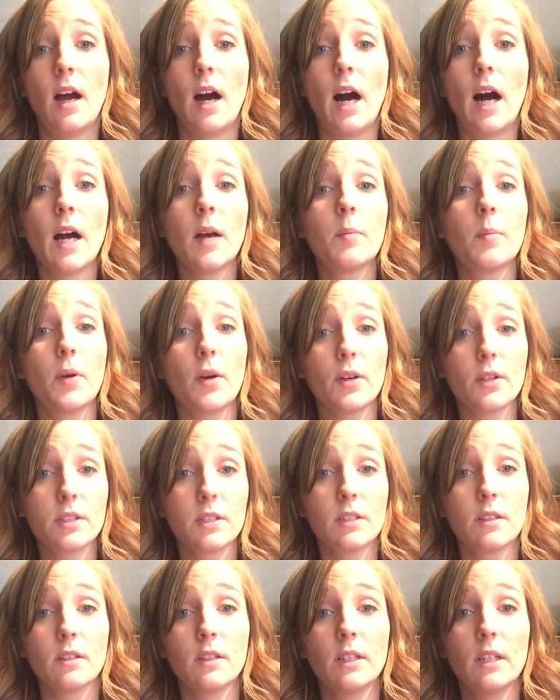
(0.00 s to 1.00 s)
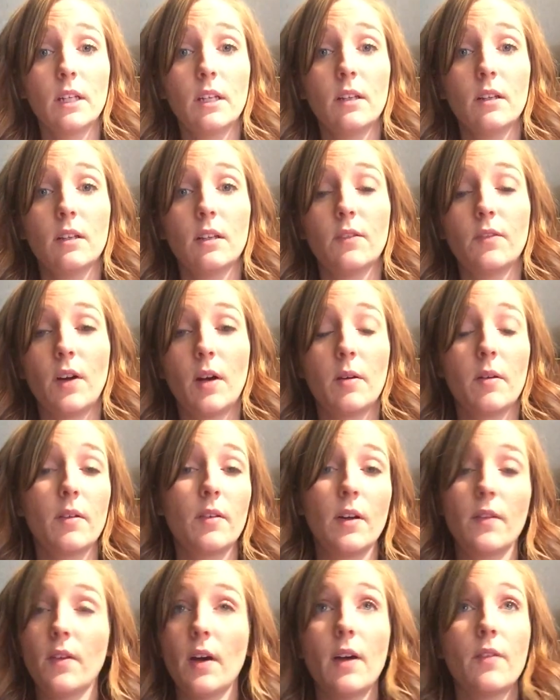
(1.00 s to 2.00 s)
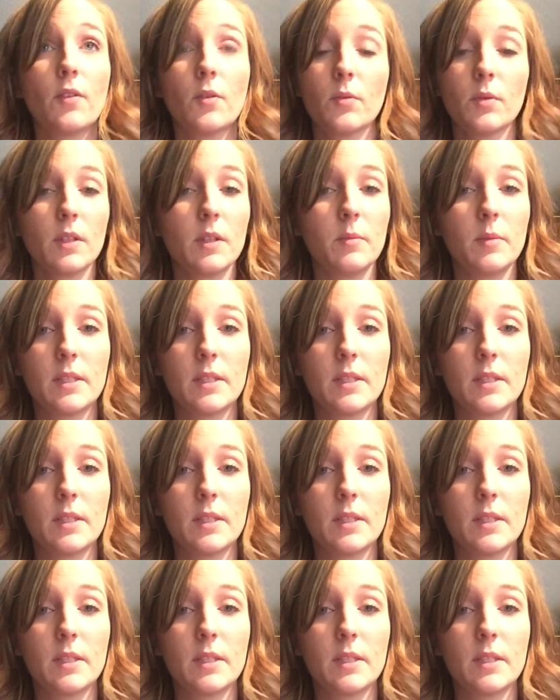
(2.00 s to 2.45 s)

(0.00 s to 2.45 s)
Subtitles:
I personally, if I have a really